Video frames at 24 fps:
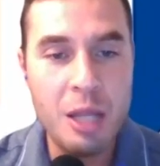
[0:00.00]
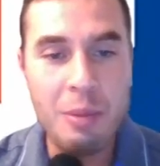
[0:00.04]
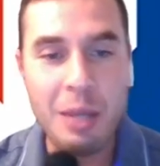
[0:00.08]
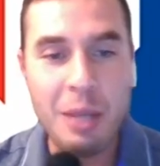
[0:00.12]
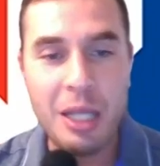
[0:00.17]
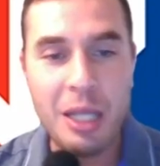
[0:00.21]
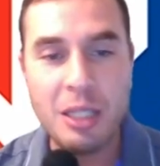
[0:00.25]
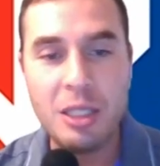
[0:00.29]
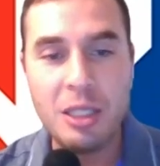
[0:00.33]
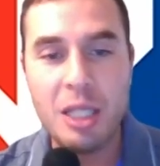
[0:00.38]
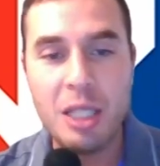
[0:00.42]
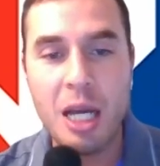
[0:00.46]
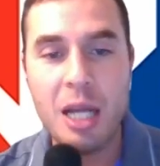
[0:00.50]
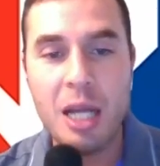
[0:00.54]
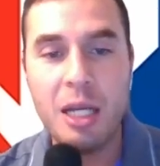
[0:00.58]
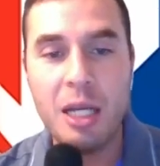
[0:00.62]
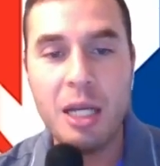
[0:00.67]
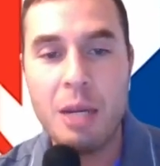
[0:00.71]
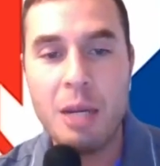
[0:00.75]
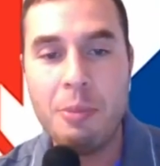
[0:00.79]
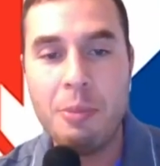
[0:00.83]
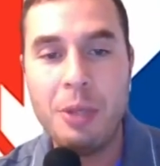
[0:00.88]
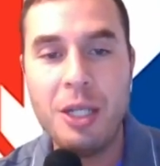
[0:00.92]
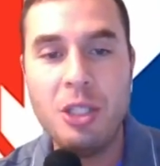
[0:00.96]
The Beacon Sign
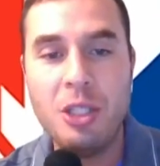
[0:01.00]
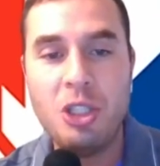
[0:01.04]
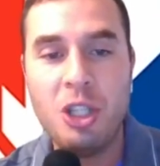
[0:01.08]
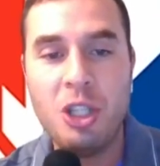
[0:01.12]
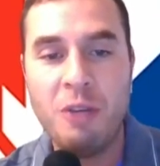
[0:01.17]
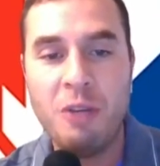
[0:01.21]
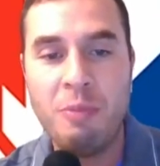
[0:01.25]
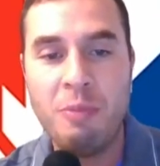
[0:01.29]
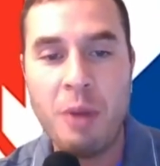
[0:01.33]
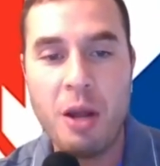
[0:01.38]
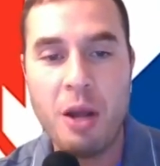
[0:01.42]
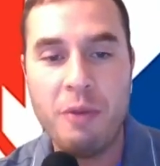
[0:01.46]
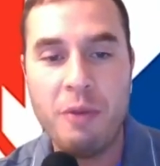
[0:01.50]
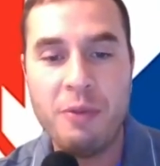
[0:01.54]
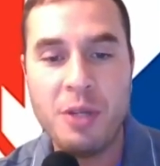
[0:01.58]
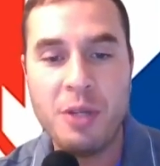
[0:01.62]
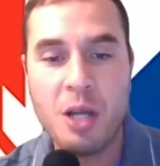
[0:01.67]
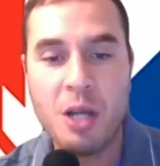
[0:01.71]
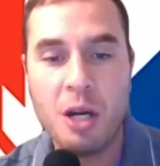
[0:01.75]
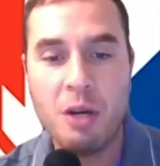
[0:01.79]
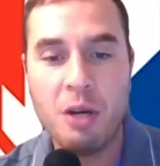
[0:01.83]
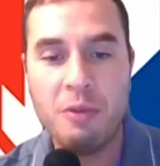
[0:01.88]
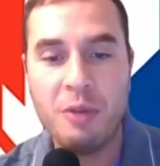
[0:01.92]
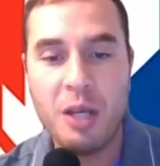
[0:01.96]
Company, Jeff Brown
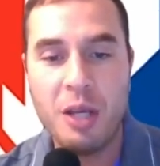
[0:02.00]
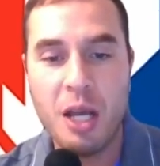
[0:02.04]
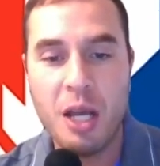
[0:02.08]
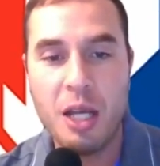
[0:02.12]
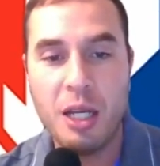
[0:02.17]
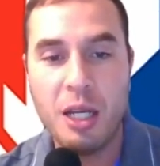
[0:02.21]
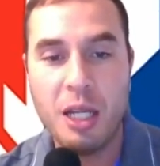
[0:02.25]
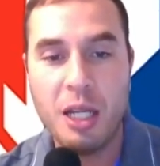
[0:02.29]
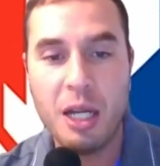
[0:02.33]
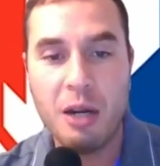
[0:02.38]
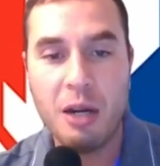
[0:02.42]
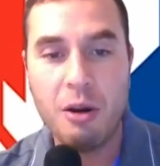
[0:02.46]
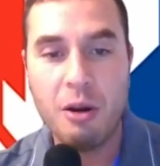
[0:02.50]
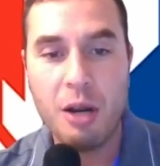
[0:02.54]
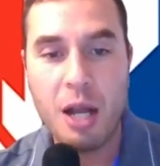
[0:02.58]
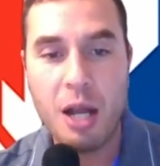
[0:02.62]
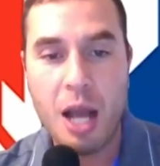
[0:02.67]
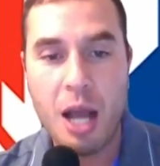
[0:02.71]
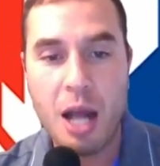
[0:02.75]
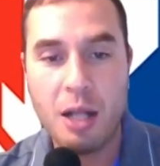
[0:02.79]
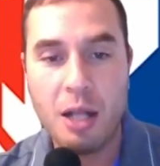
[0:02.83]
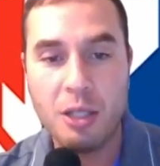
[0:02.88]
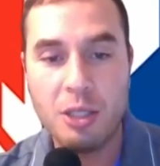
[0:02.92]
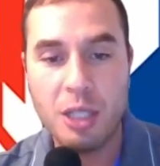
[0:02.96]
Photography, and Karen
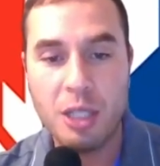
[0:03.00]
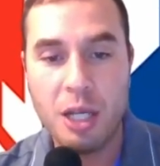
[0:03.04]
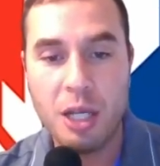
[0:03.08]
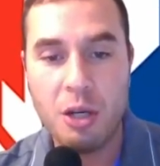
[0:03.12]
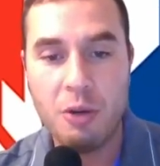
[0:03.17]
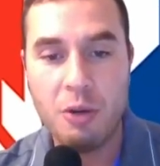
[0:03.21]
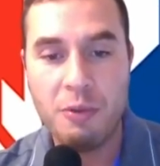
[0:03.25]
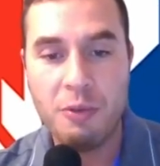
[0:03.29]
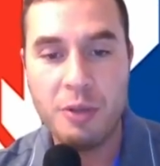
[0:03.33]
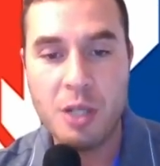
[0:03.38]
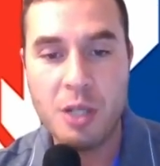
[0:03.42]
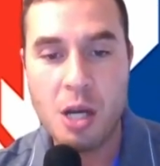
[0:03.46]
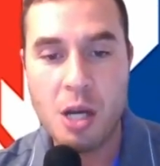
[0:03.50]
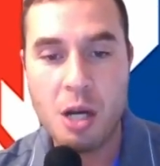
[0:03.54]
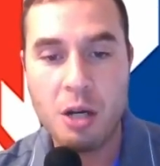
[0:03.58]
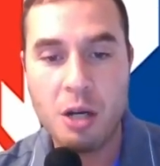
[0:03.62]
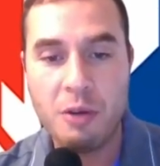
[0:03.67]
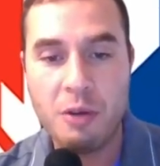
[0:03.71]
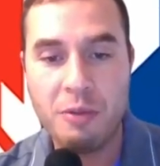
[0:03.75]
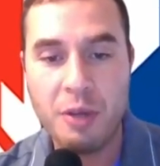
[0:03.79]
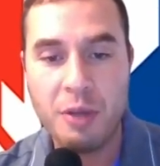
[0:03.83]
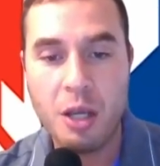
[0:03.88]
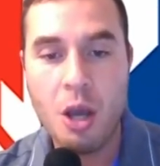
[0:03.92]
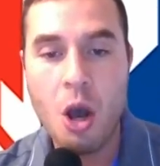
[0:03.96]
Alexander
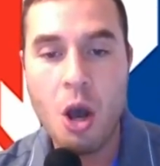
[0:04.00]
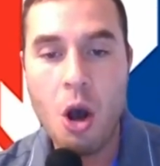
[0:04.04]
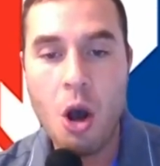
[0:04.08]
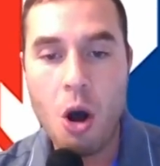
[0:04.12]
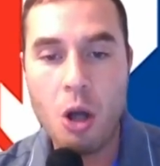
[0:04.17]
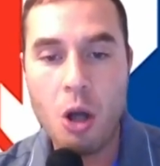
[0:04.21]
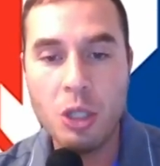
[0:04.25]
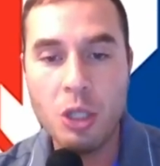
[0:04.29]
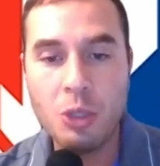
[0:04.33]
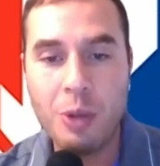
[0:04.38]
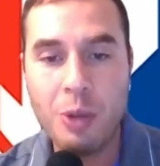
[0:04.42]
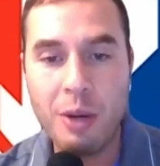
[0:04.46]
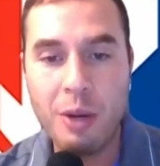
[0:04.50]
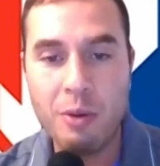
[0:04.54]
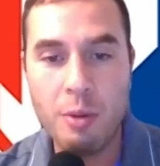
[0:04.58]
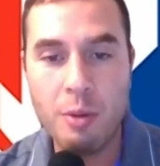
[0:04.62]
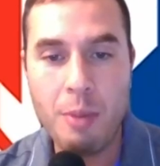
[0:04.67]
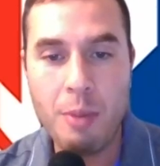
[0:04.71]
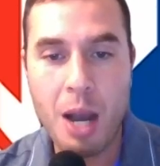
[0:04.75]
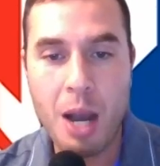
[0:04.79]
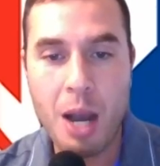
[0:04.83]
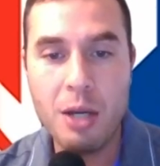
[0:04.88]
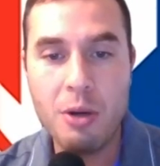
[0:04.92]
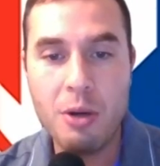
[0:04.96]
Photography. Also, a
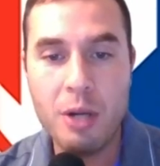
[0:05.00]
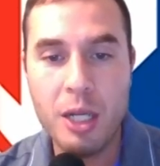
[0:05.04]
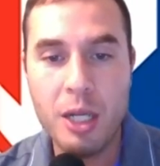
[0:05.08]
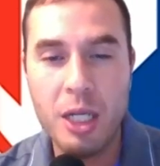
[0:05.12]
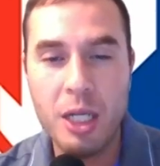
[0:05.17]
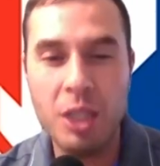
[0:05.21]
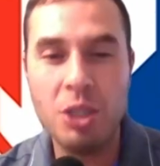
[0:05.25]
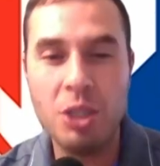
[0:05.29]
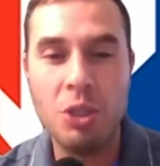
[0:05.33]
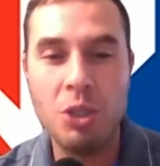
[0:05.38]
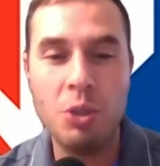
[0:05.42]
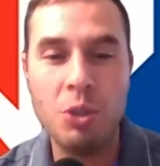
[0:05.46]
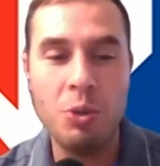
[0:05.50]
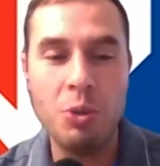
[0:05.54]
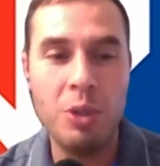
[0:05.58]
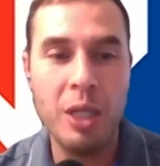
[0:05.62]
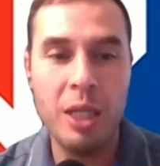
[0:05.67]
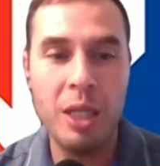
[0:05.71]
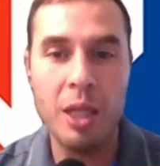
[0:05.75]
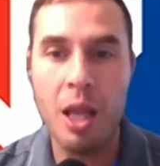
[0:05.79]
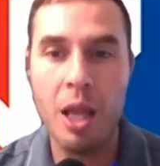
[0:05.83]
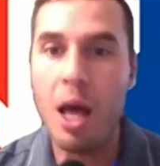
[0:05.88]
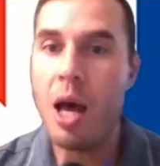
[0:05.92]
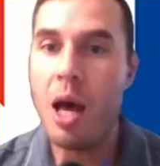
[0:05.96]
reminder, in addition to
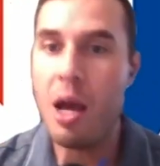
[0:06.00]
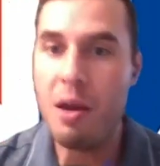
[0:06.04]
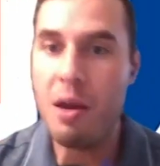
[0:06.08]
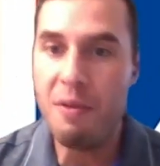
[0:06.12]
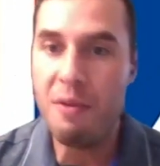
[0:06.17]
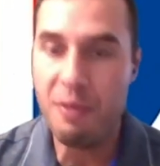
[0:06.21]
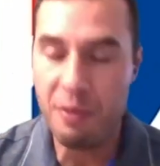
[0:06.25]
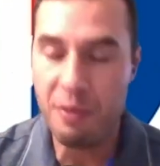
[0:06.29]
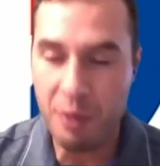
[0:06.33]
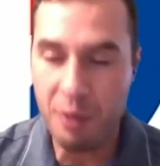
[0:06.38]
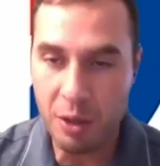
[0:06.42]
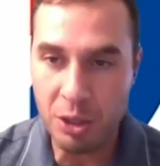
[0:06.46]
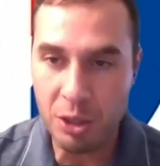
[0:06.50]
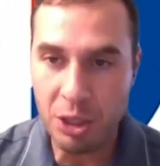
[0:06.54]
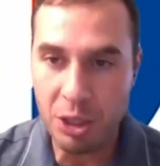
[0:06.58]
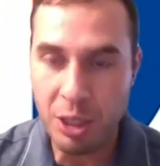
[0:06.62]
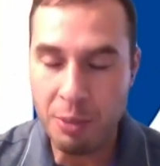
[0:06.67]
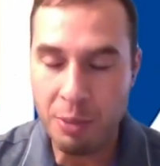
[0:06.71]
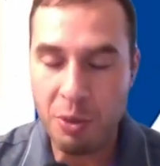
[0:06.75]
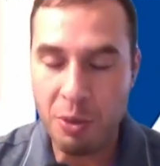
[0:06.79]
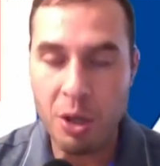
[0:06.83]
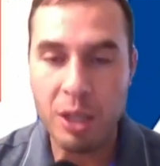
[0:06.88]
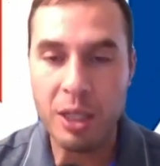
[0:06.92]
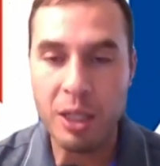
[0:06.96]
the live varsity
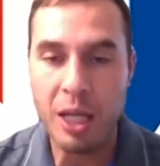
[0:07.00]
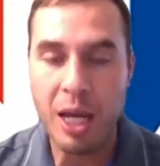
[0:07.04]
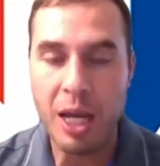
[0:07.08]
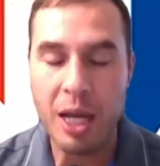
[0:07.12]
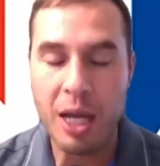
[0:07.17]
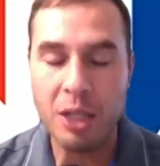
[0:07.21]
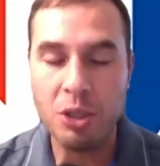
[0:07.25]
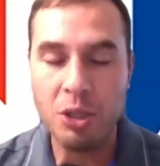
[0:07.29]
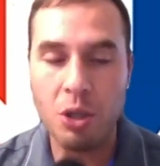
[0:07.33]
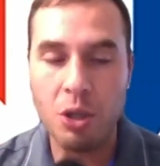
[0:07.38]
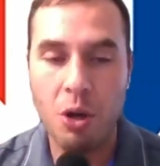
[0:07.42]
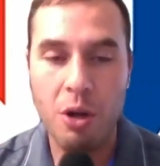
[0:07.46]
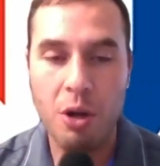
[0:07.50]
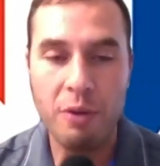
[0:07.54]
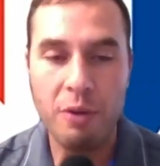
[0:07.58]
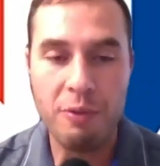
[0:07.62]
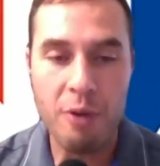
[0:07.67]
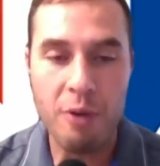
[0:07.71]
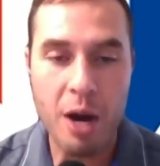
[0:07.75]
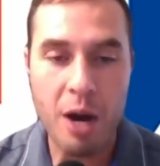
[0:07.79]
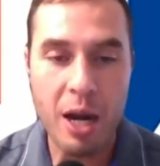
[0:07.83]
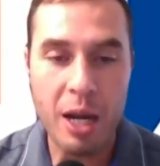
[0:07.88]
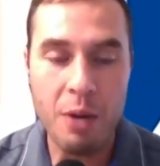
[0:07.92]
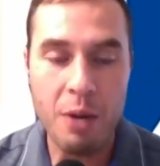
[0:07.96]
broadcast on
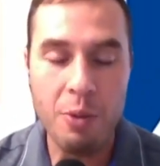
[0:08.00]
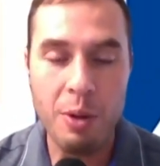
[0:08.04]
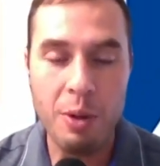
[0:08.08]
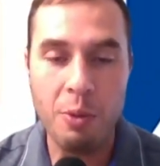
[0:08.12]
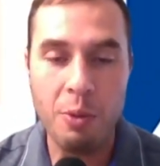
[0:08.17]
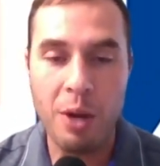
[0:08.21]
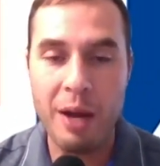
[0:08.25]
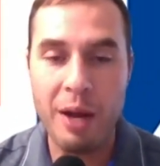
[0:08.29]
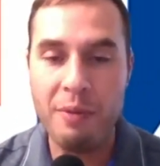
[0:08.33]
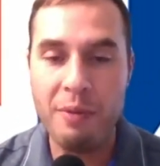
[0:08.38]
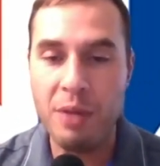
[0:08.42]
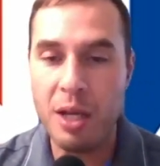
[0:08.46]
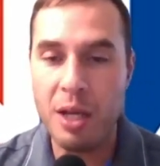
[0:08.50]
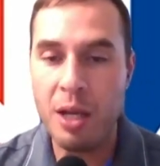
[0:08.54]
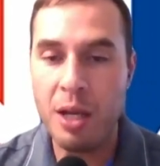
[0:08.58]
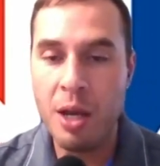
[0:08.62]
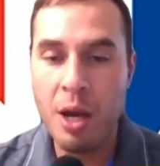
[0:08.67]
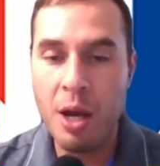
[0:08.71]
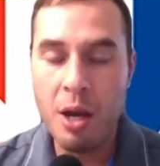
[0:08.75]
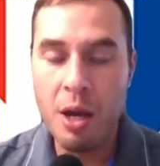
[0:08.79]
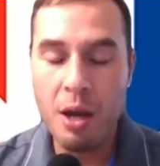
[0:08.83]
Friday, we will have the